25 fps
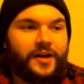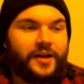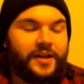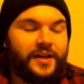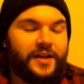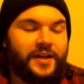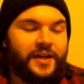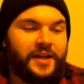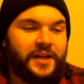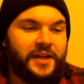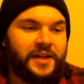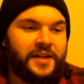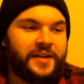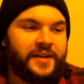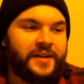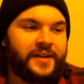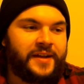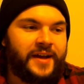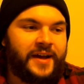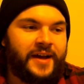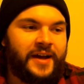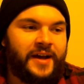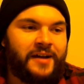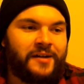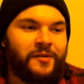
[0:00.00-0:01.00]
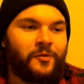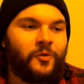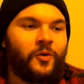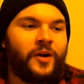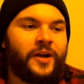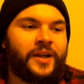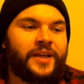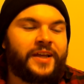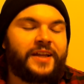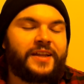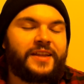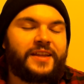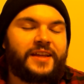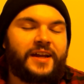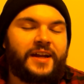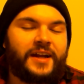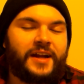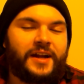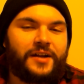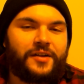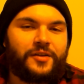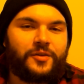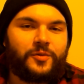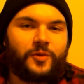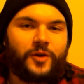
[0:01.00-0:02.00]
And I want to get that
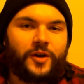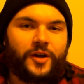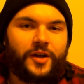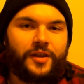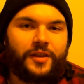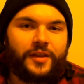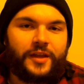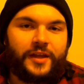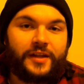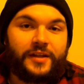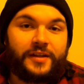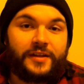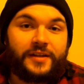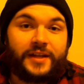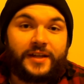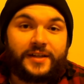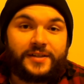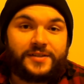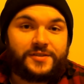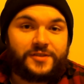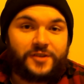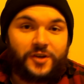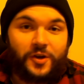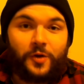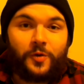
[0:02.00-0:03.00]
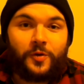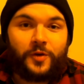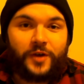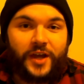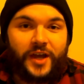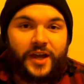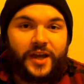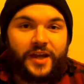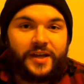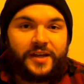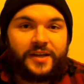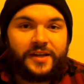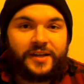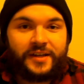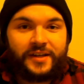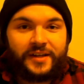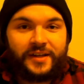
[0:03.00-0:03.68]
out of the way, that's okay.